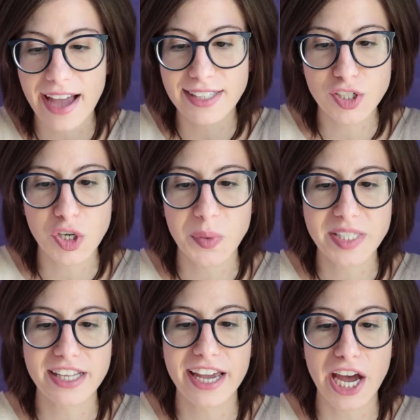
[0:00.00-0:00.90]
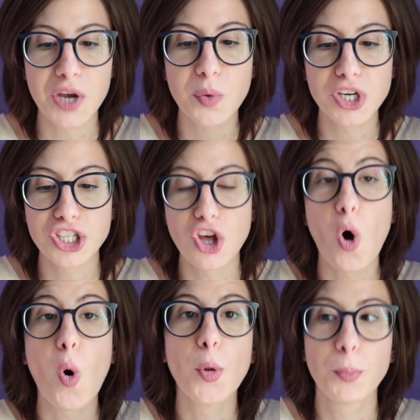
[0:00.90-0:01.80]
And so it's like I wish the
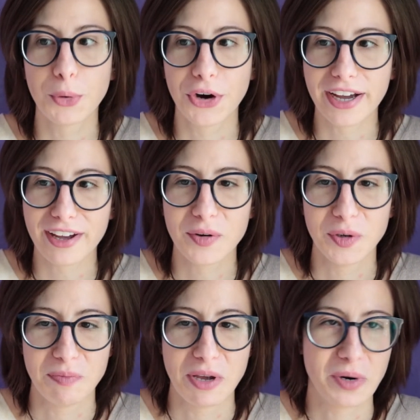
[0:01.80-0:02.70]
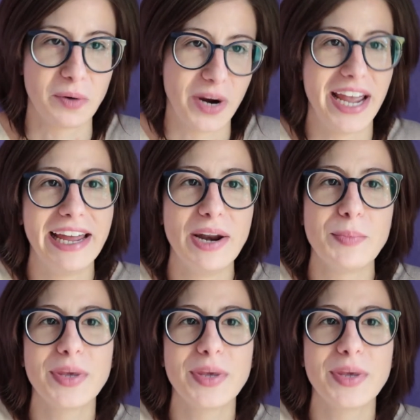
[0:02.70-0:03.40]
whole book could be rewritten,